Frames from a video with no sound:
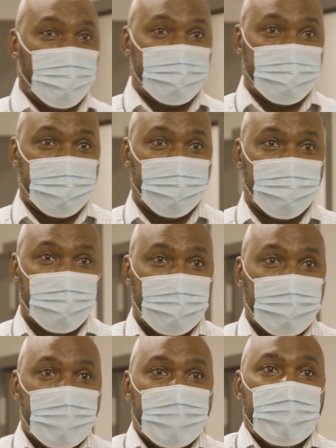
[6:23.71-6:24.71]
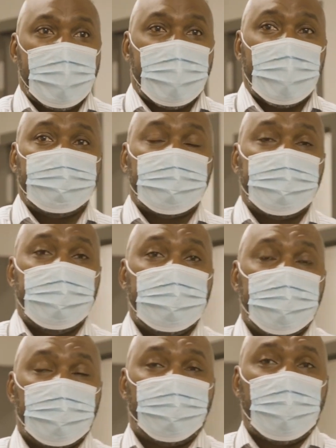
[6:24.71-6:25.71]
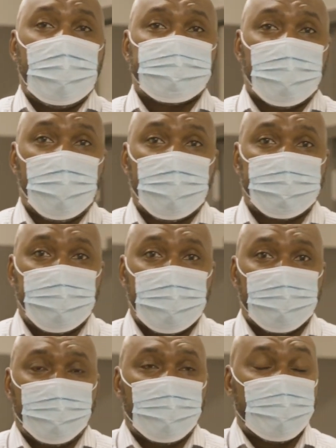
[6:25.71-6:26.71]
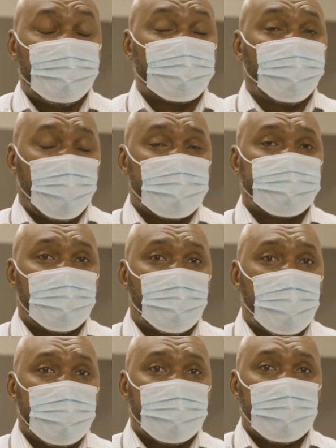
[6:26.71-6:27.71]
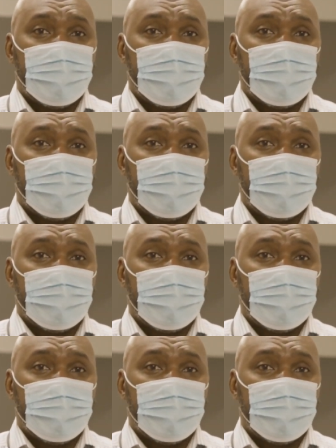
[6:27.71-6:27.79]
really shows you a different side of who they are, because it's